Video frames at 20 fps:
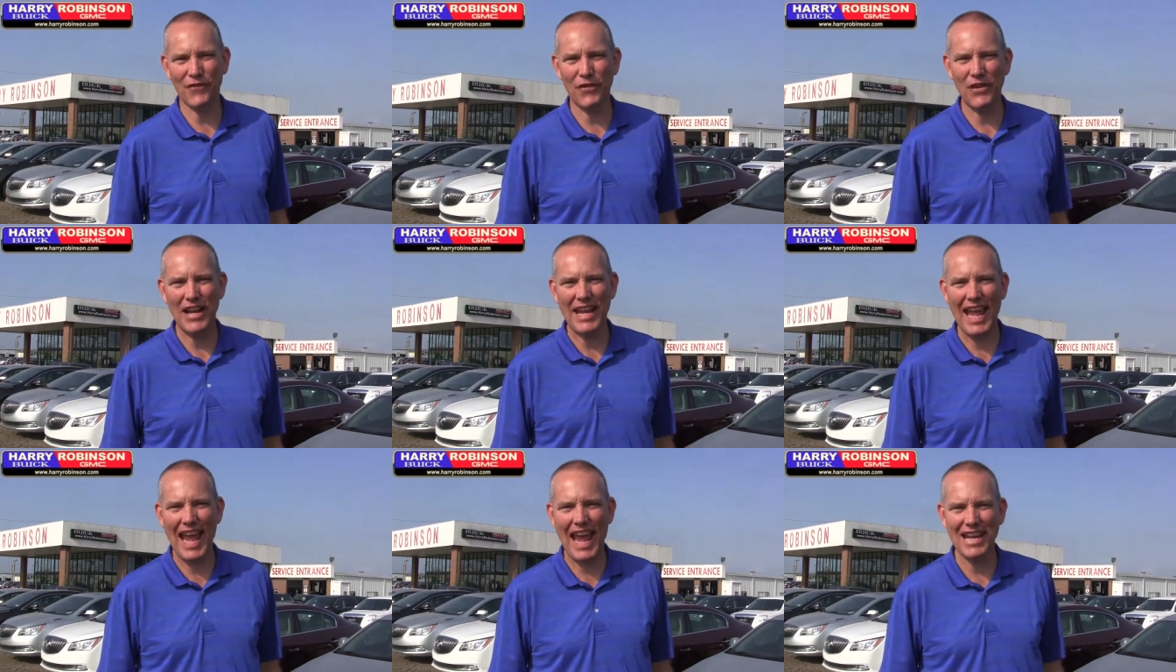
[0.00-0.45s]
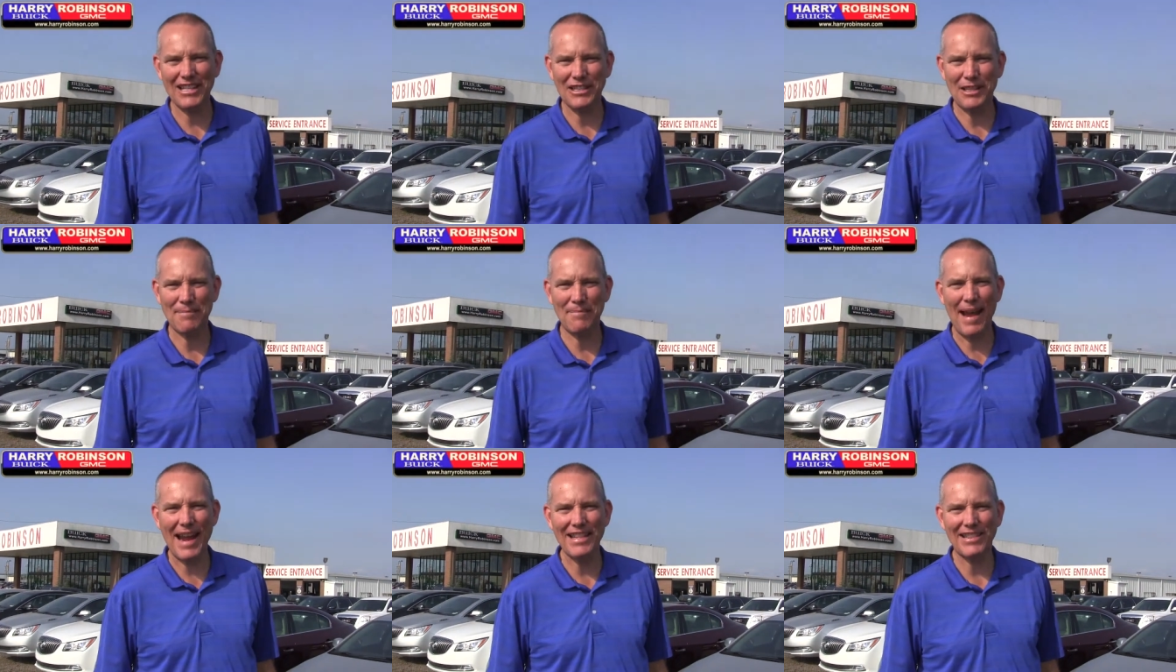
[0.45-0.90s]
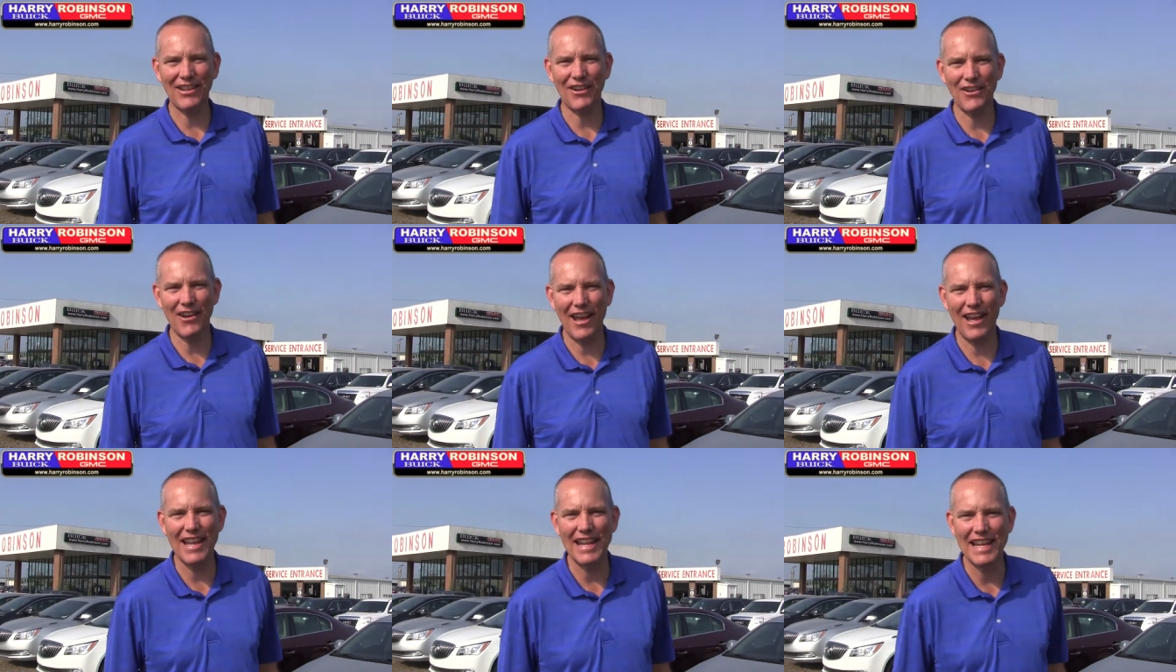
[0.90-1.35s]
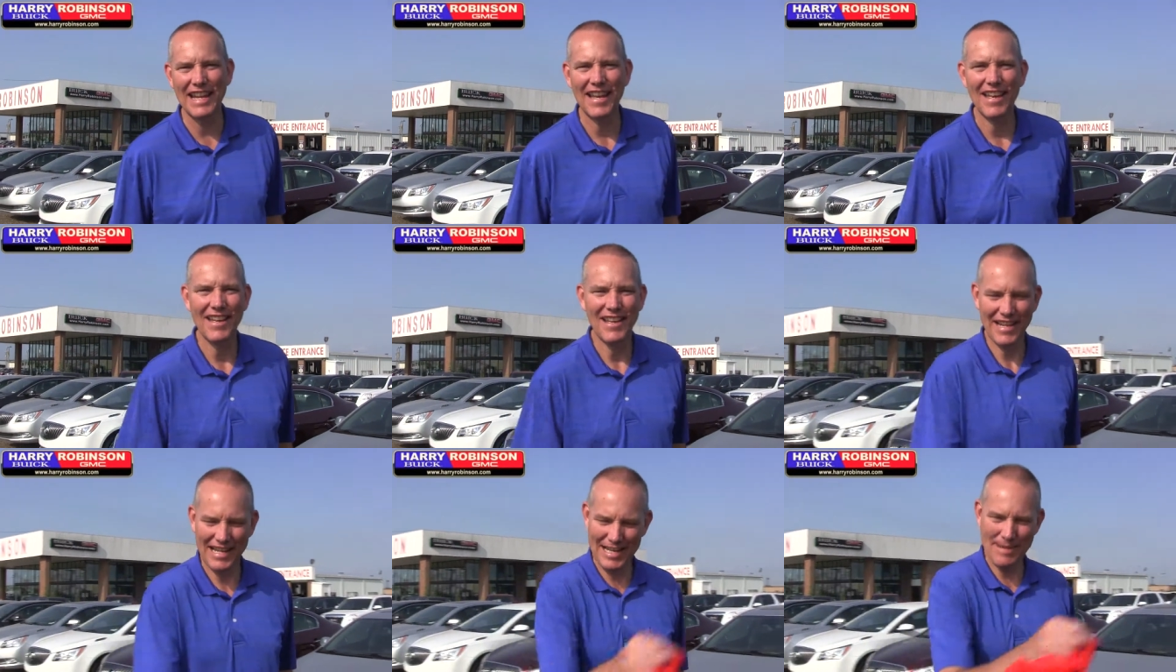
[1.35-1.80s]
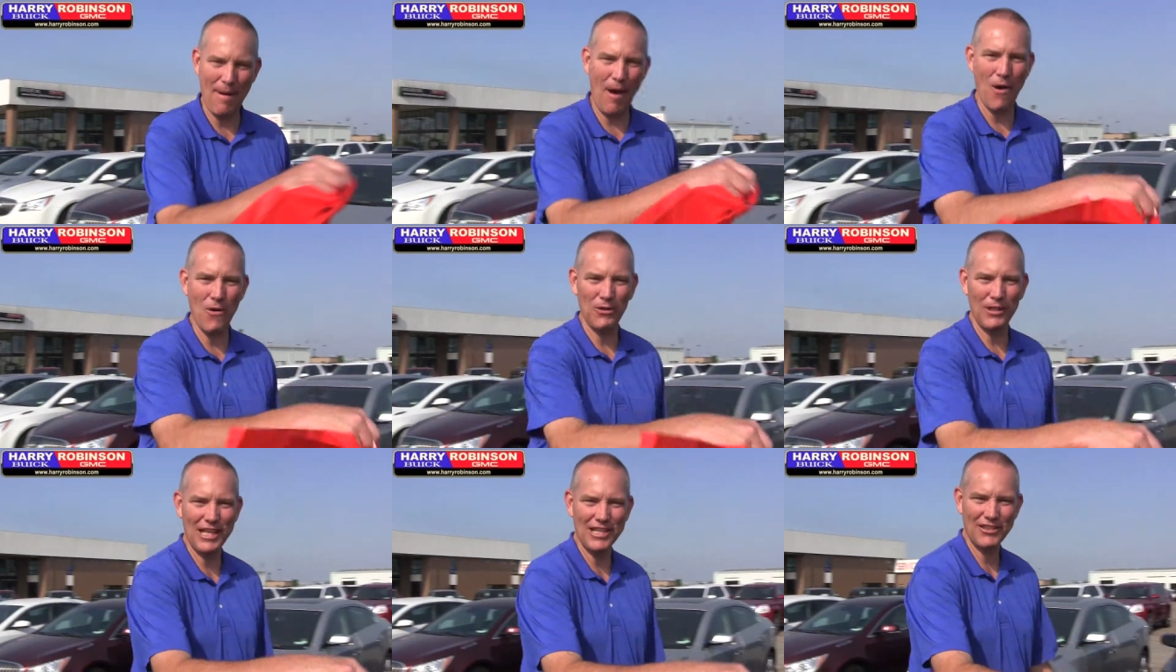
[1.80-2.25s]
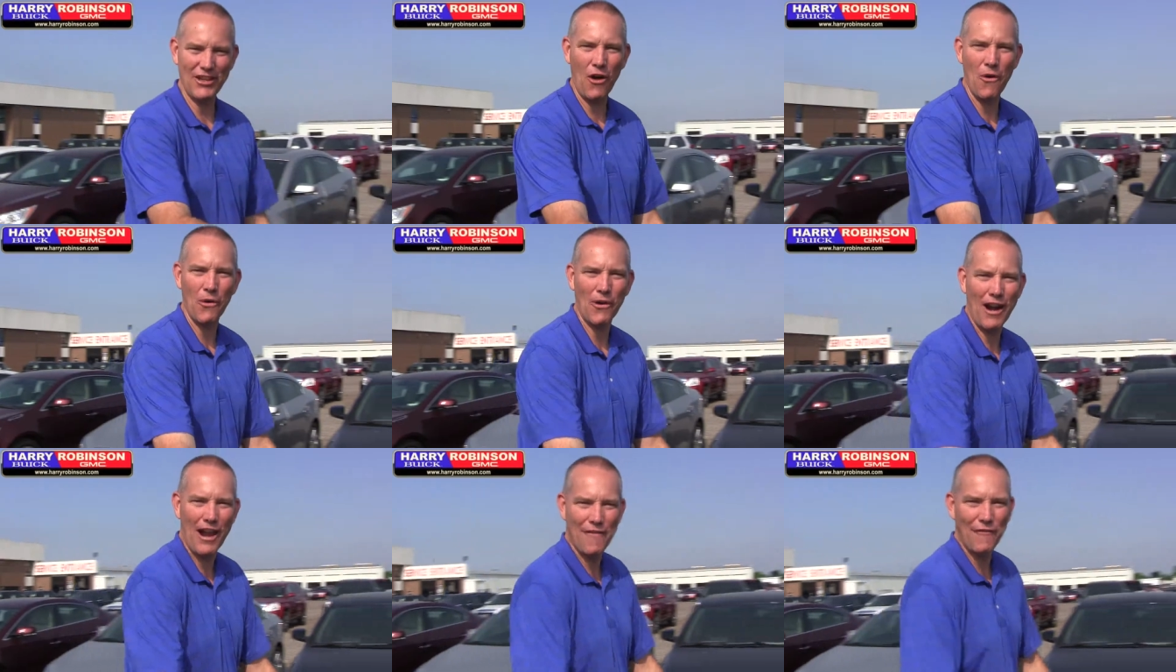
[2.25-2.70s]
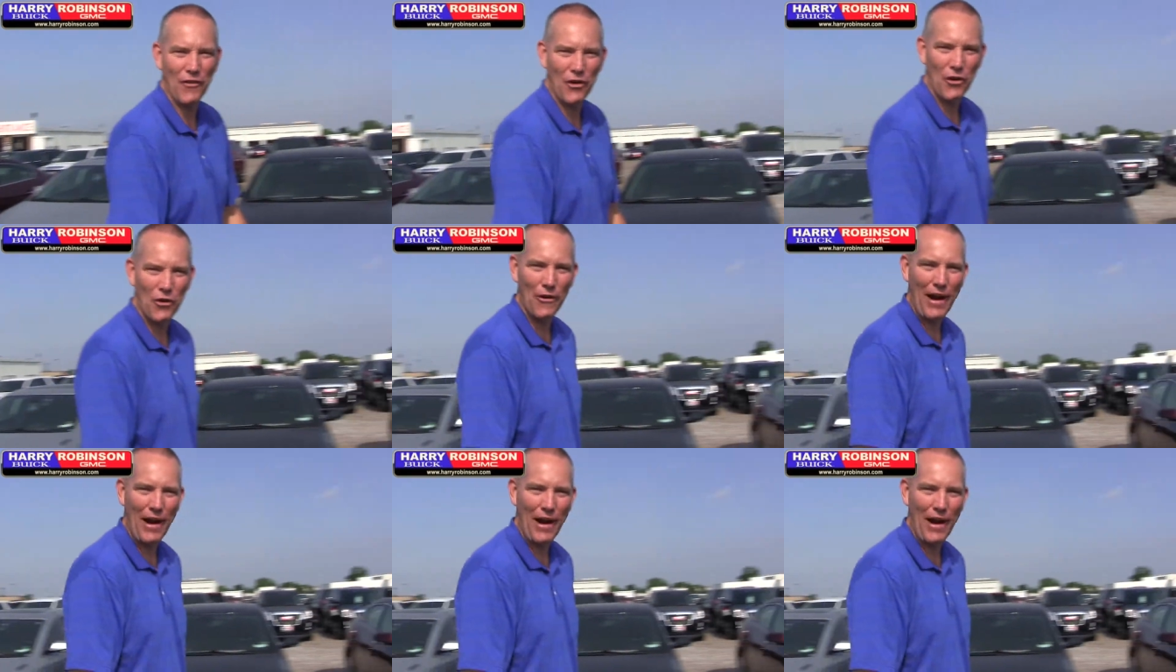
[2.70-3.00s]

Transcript: free gas and make their day. Come on, let's go around for a